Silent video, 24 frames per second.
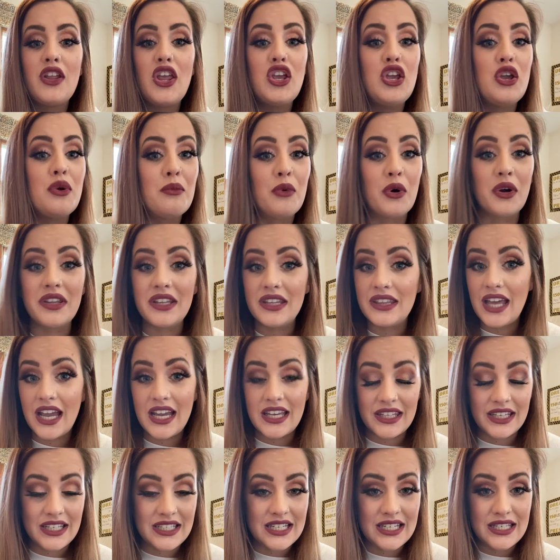you more than
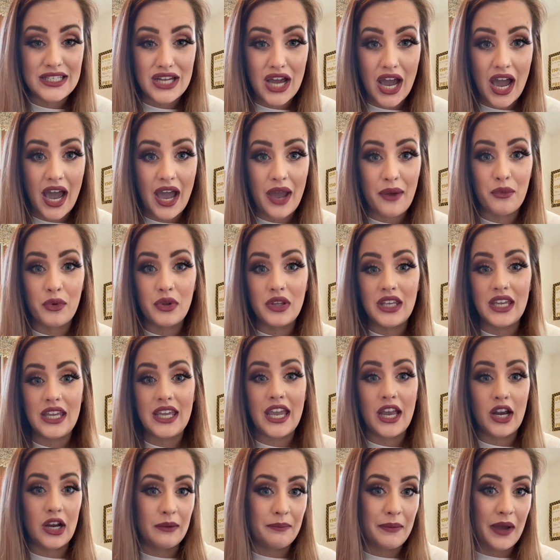likely did not really
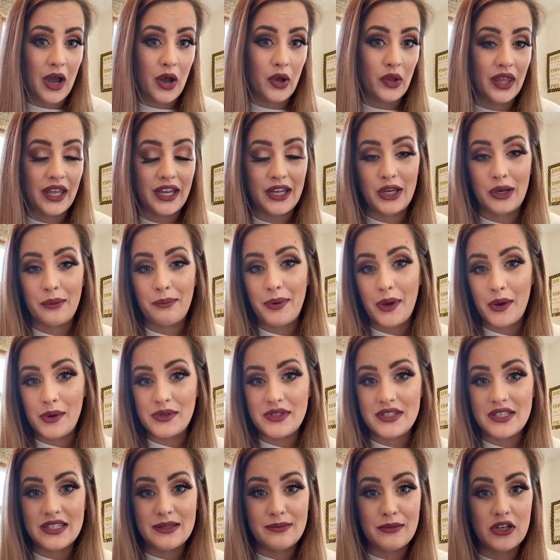care about like your
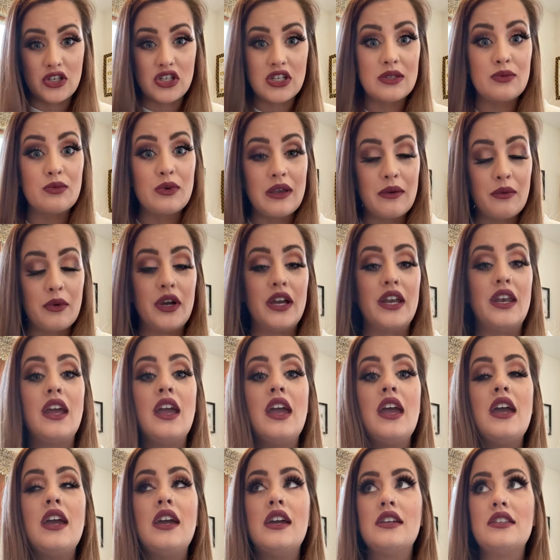posts as much as we would.
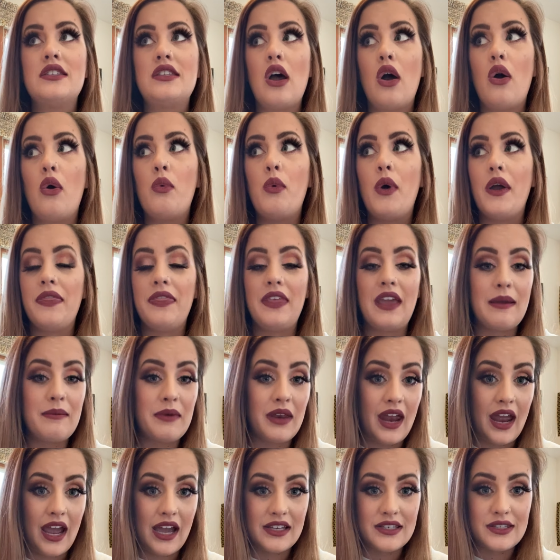So one thing I'm
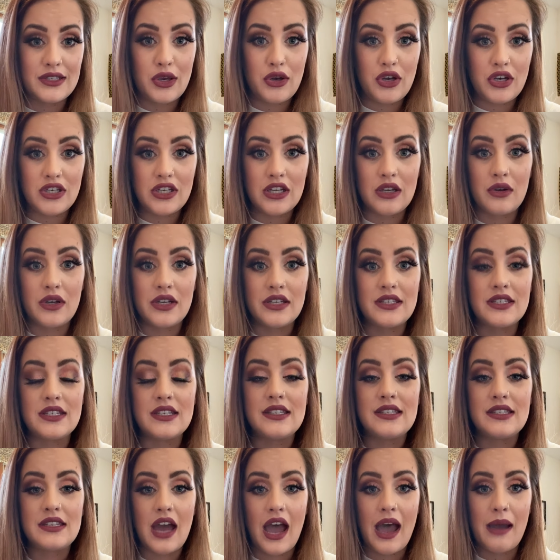going to ask you to do is
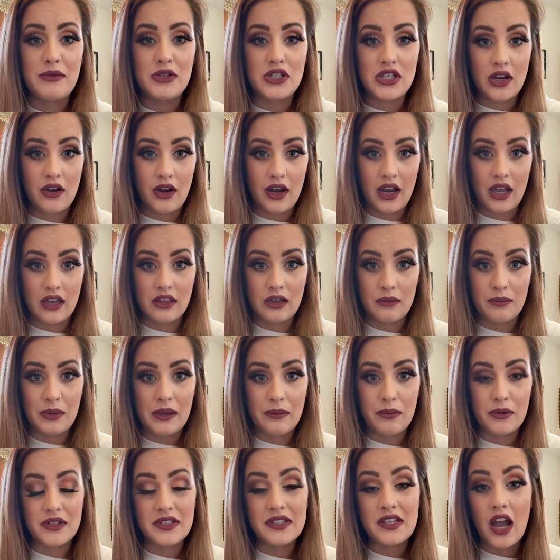to stop sharing other
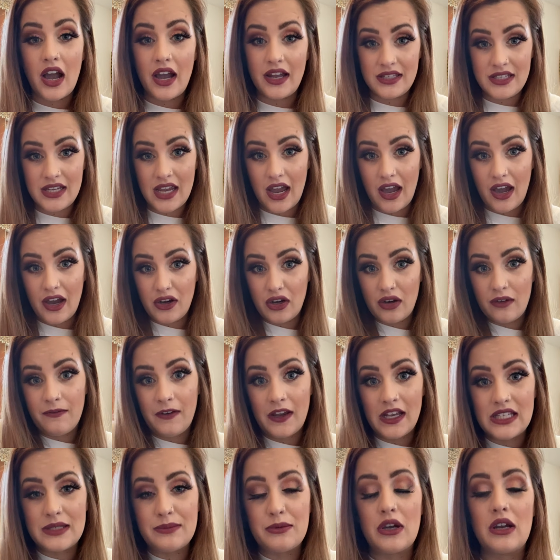people's content on your
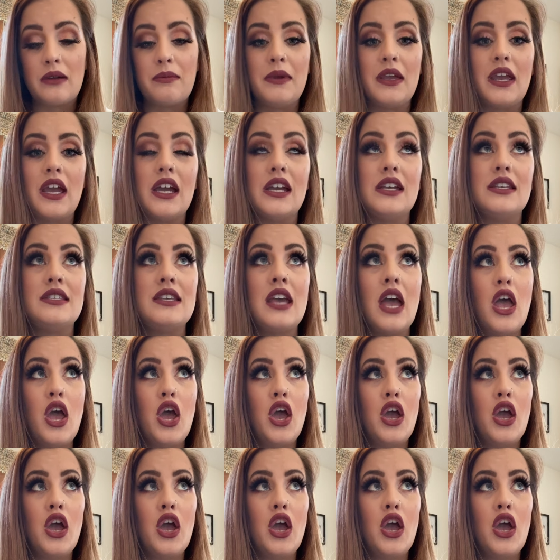Facebook because